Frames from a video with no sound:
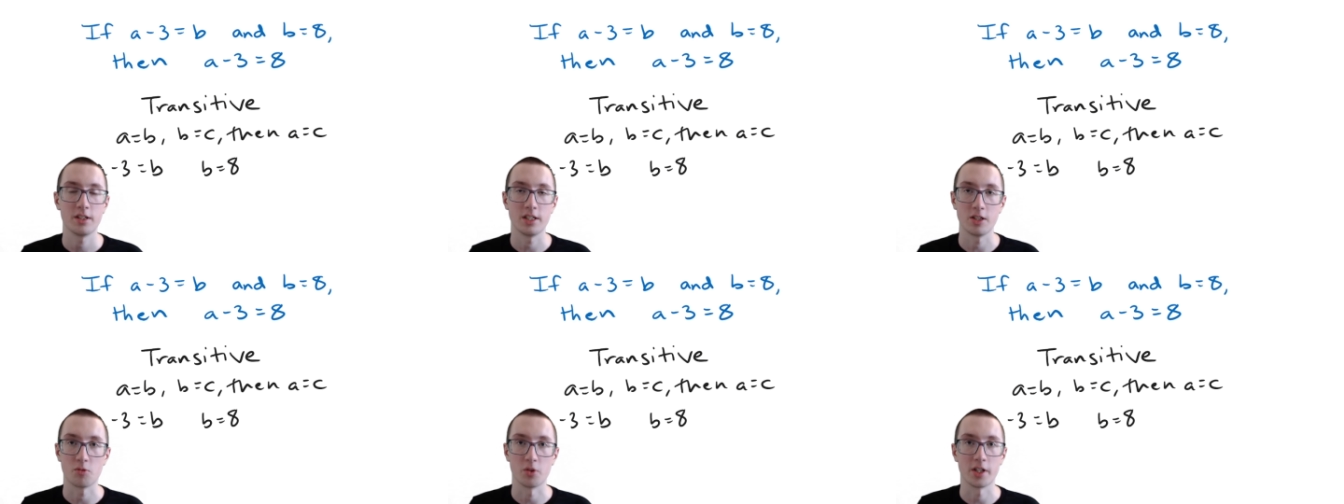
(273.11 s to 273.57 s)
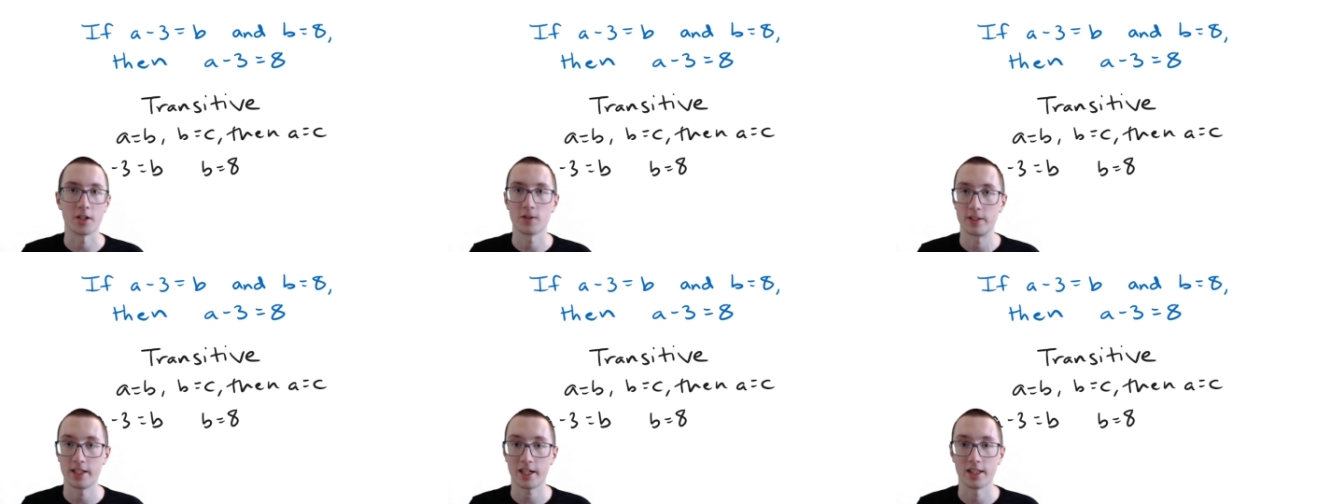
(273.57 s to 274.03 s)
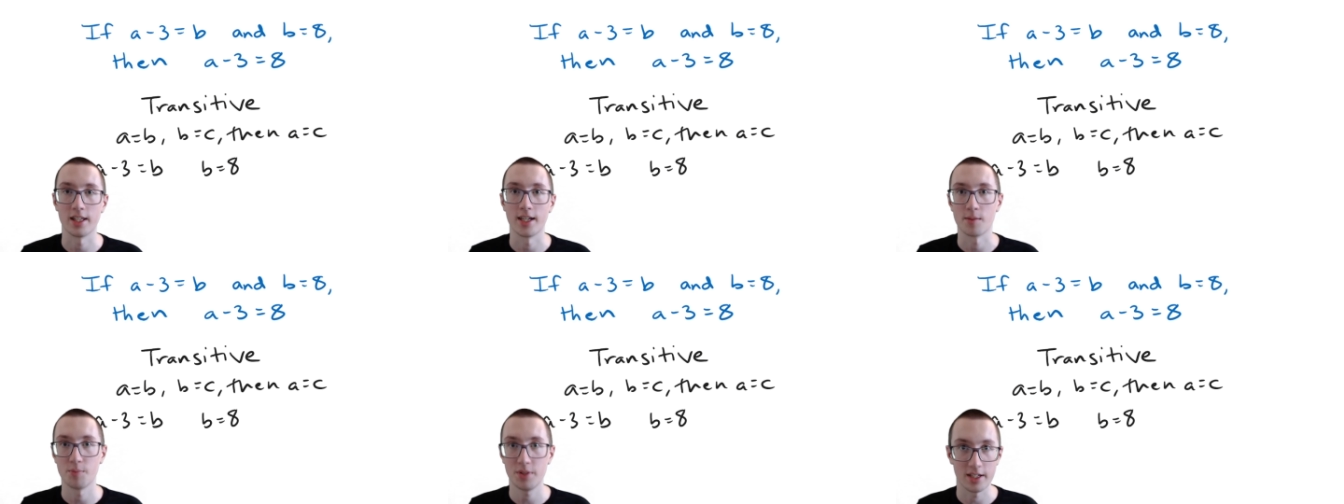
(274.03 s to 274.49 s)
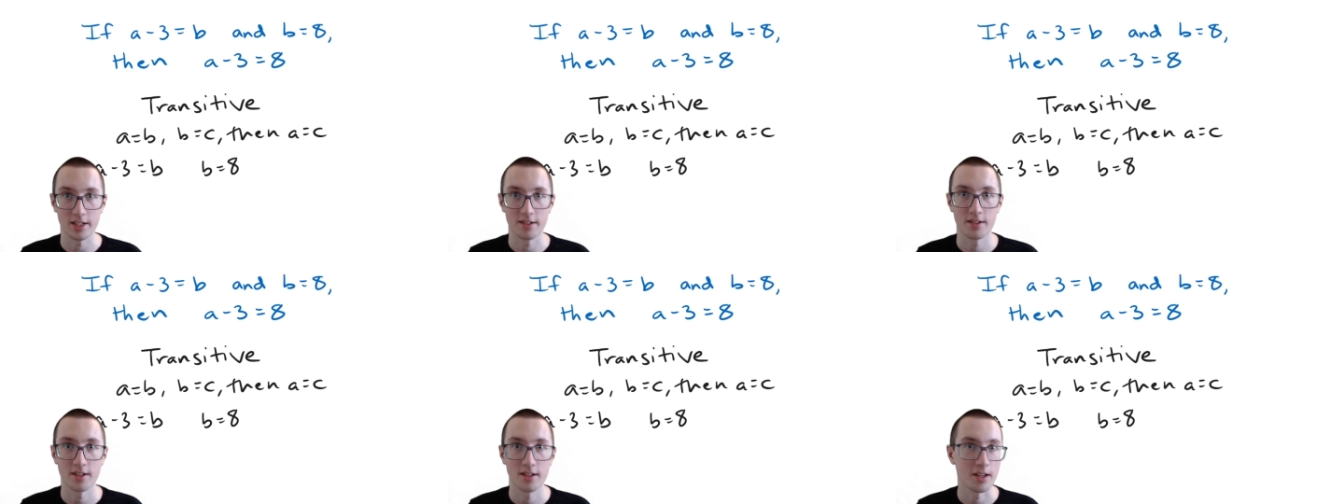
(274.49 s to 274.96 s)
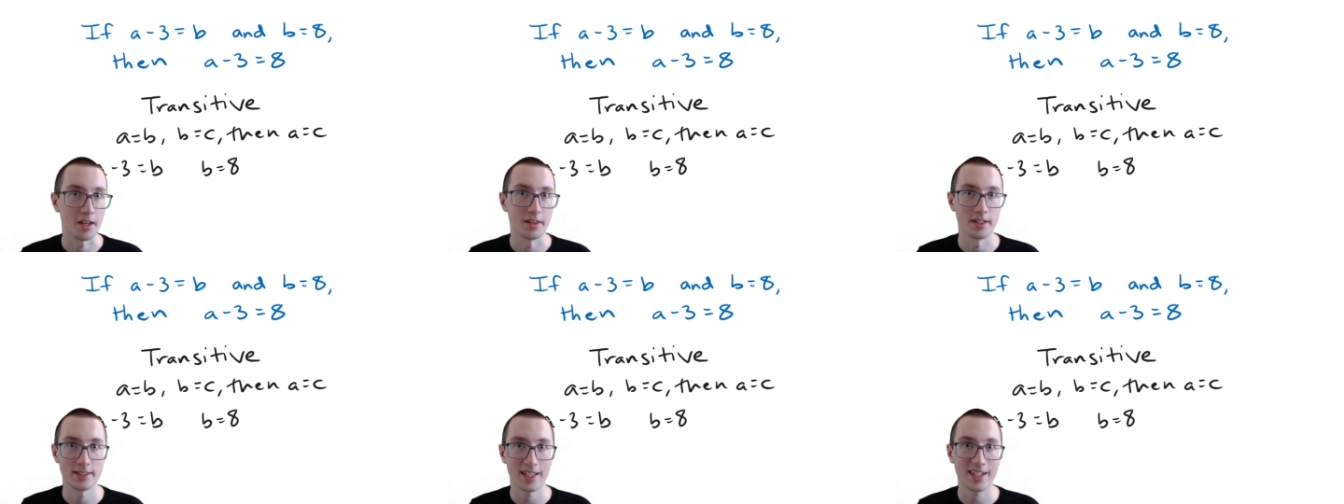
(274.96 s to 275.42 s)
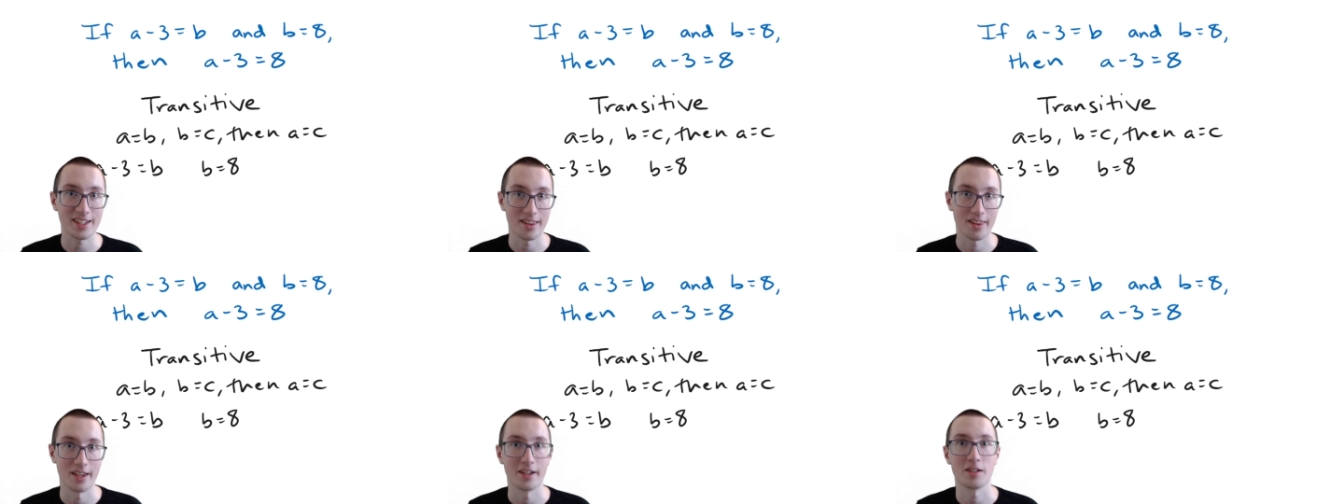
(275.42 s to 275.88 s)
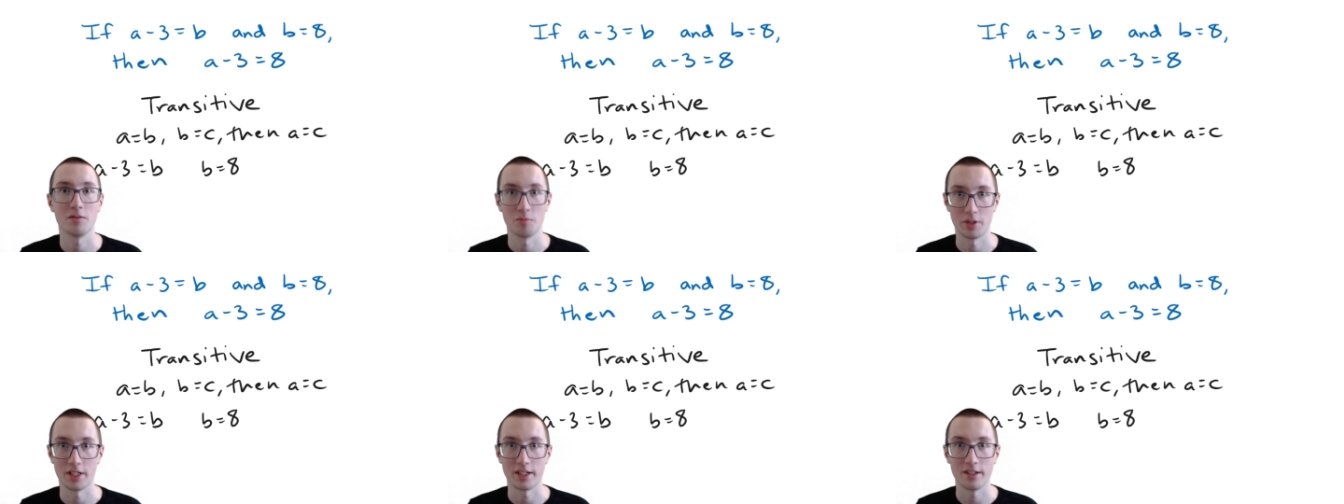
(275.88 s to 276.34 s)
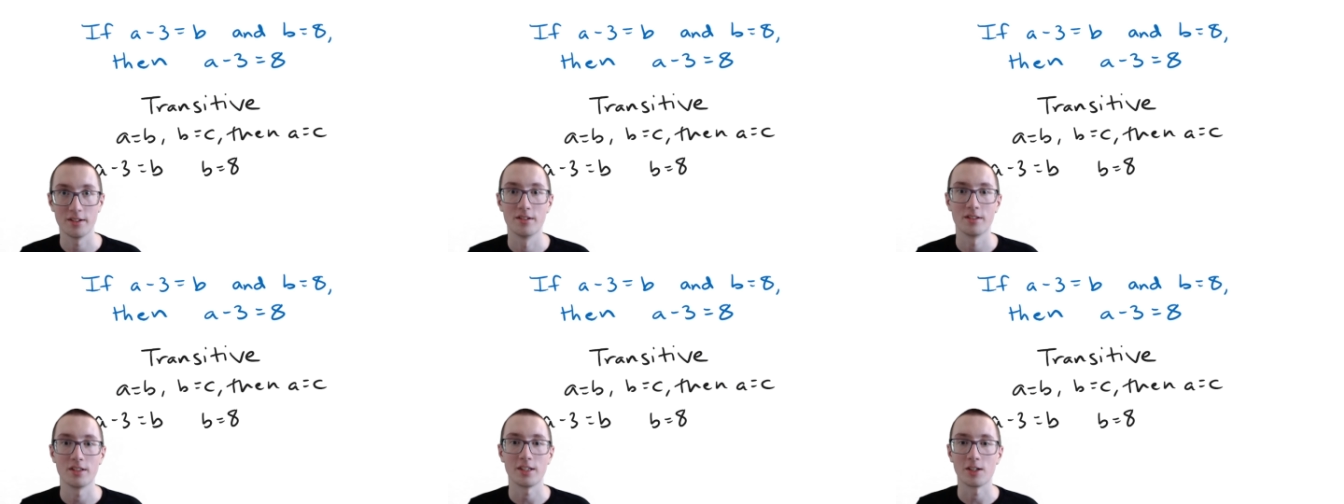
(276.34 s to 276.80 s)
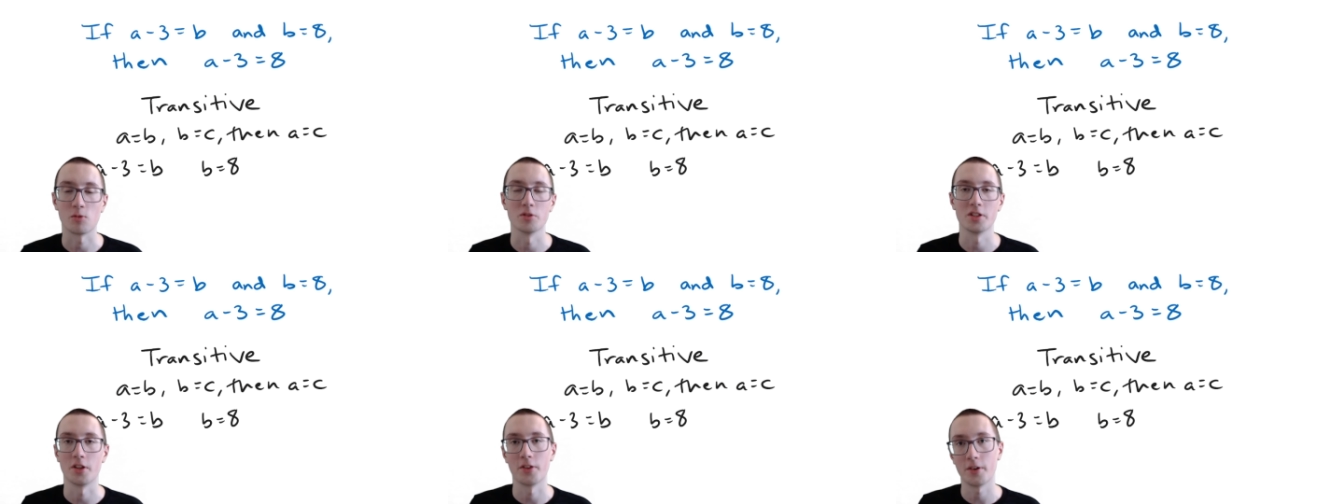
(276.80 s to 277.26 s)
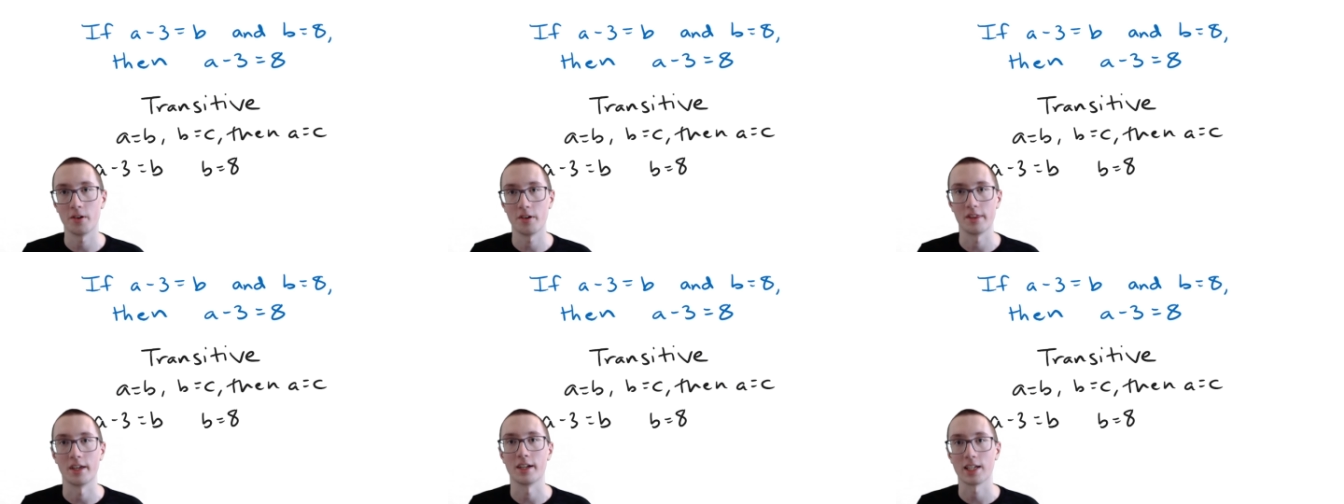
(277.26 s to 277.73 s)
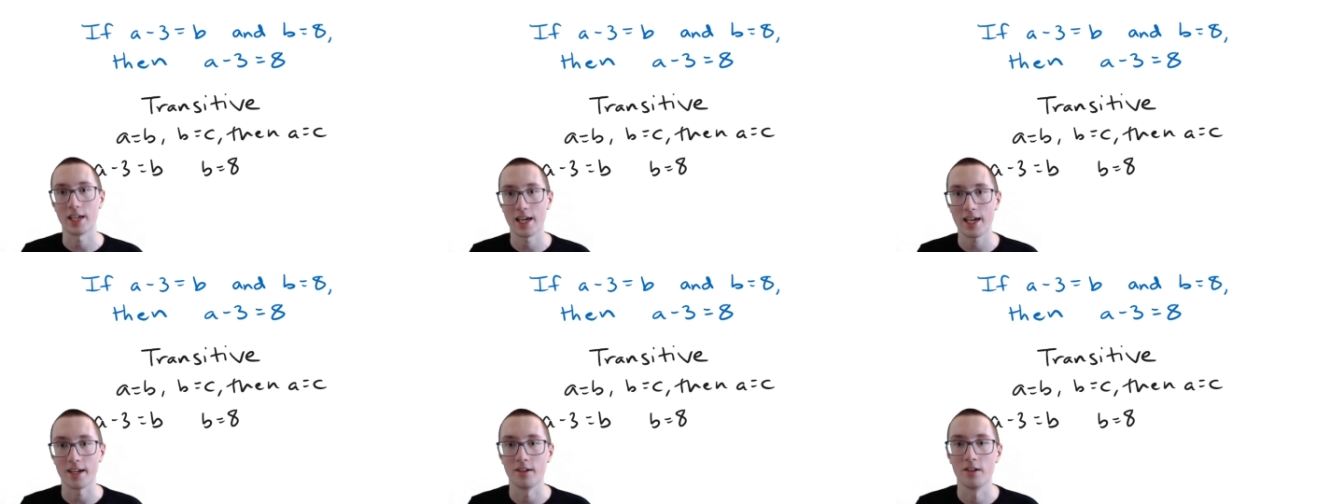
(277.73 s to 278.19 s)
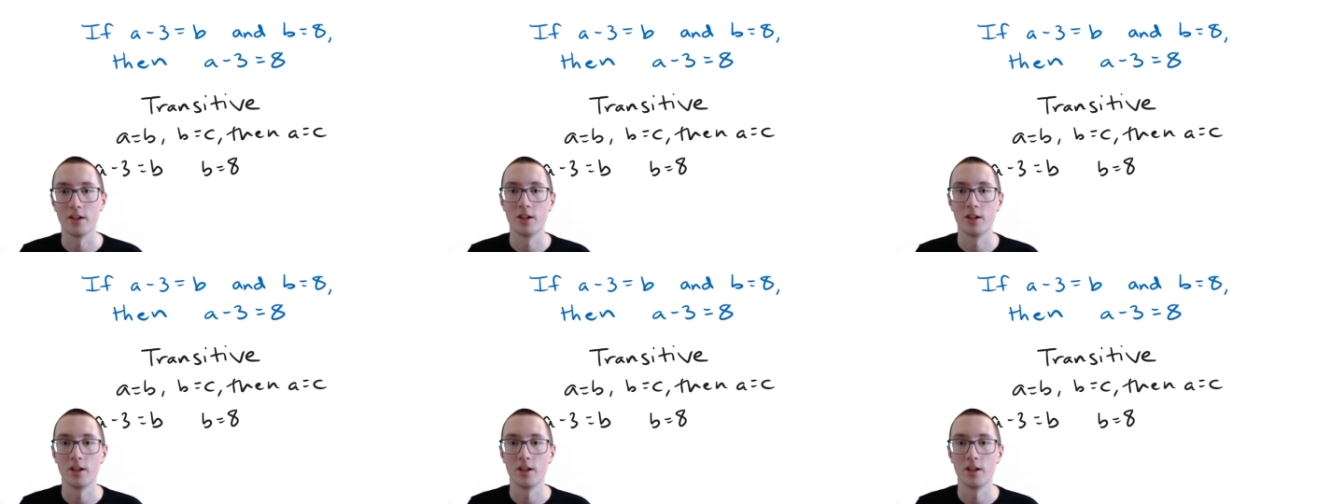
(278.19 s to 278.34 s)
equaling our second thing, B and the second thing, b, equals the third thing, 8.